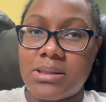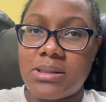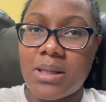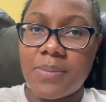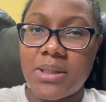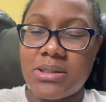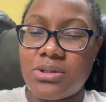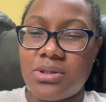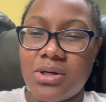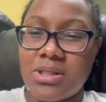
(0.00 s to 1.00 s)
something to
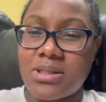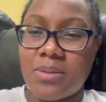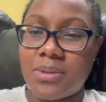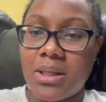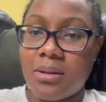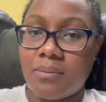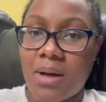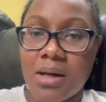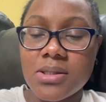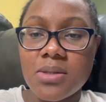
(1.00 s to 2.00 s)
30 something
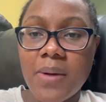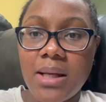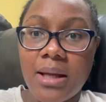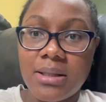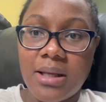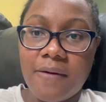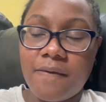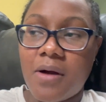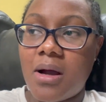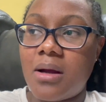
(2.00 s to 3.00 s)
miles away, not that
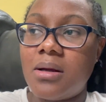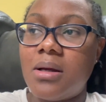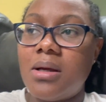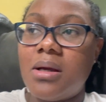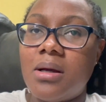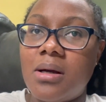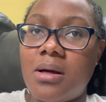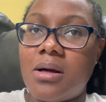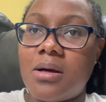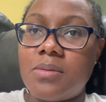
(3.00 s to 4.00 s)
far.
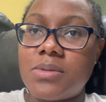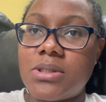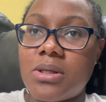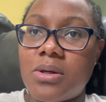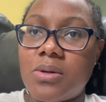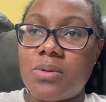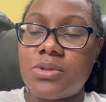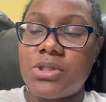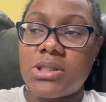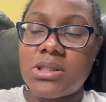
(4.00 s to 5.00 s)
So
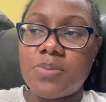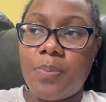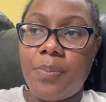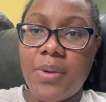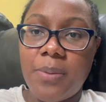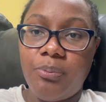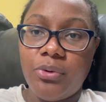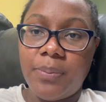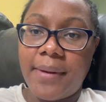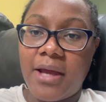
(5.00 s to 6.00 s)
just be
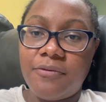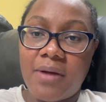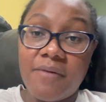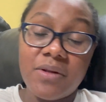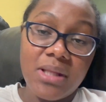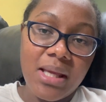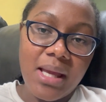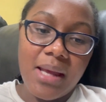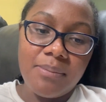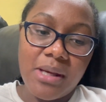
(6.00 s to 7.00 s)
prepared for everything
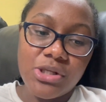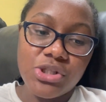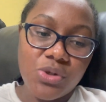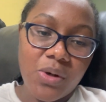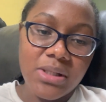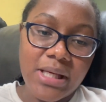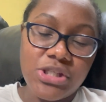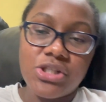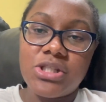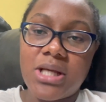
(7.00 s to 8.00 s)
and make sure that
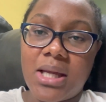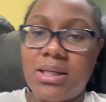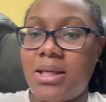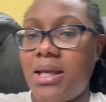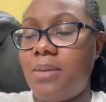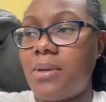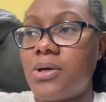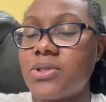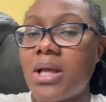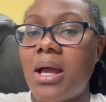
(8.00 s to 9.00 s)
you're checking your
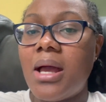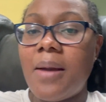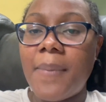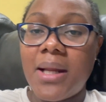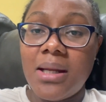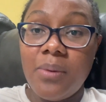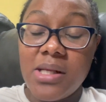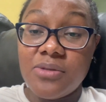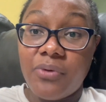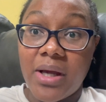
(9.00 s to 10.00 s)
emails. But
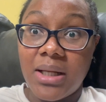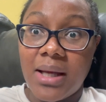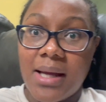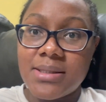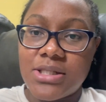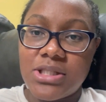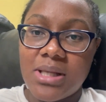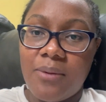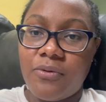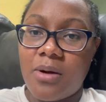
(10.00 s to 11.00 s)
anyways, Friday guys, I just
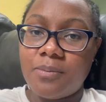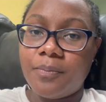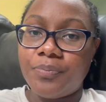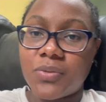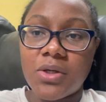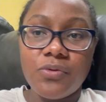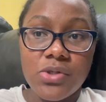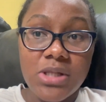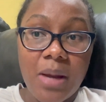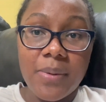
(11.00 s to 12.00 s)
came from food
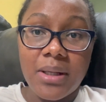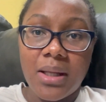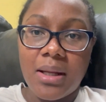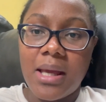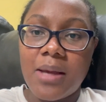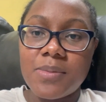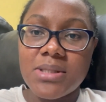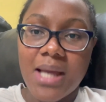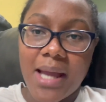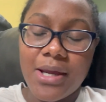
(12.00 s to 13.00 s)
shopping and I am
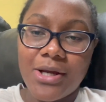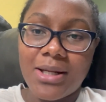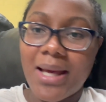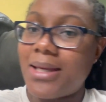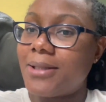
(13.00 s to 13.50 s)
tired. Like,